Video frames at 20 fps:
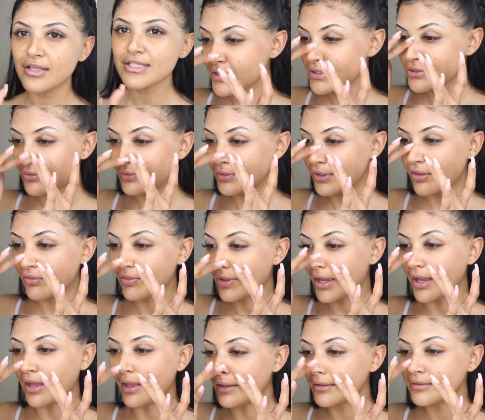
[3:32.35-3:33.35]
This, on the other
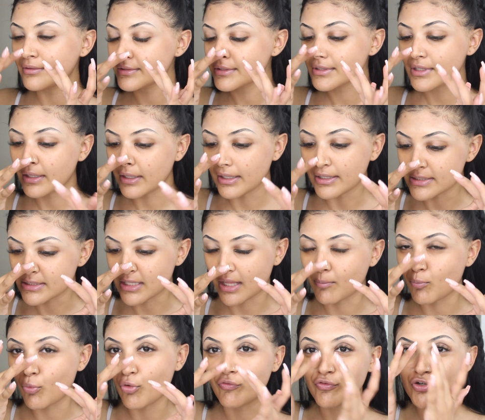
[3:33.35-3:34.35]
hand, is like
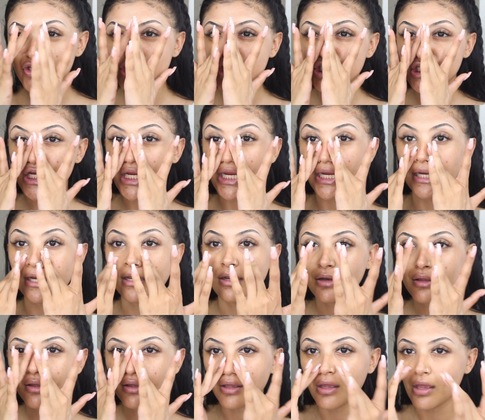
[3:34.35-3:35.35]
more of a sheen,